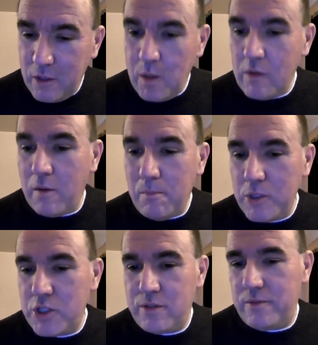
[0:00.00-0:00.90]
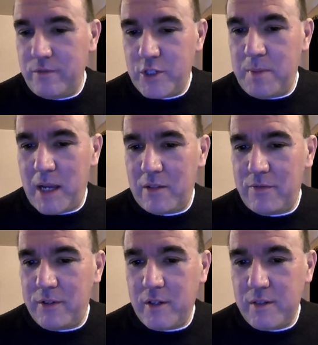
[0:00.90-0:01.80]
although I've got much respect
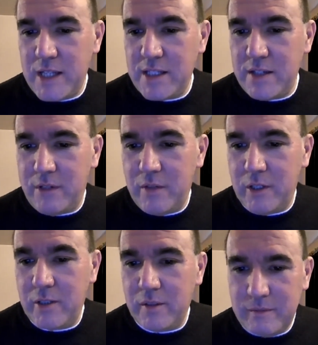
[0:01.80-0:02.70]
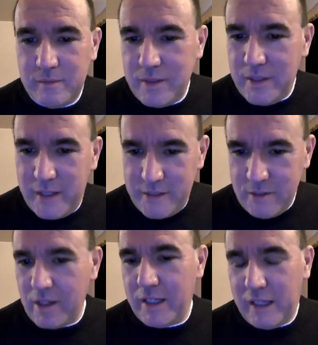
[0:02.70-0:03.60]
for Native River, he's
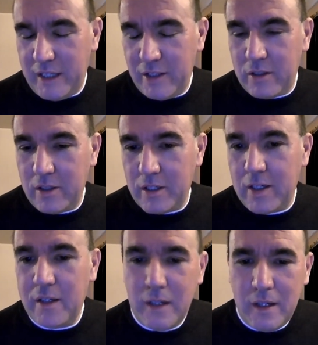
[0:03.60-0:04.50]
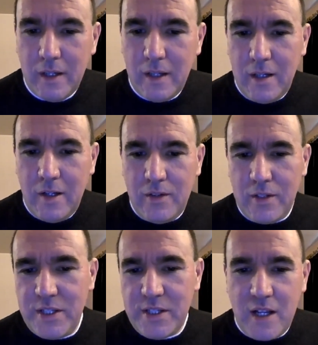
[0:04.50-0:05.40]
not getting any younger. The
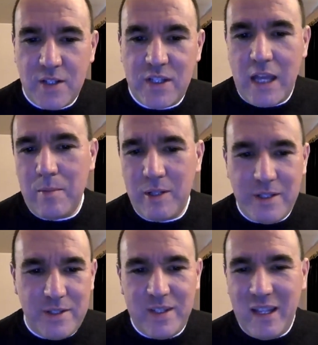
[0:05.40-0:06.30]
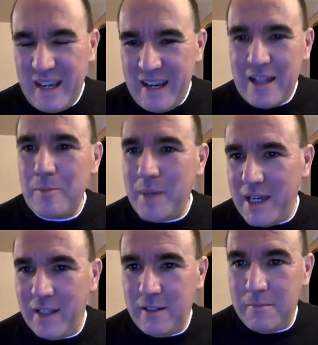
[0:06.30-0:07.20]
Tizard stable, it's still a little bit
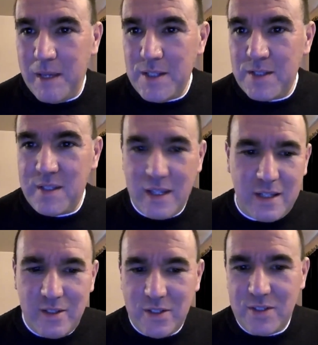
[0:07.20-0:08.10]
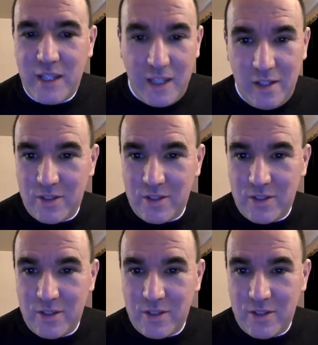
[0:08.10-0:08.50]
hit and miss, and I just think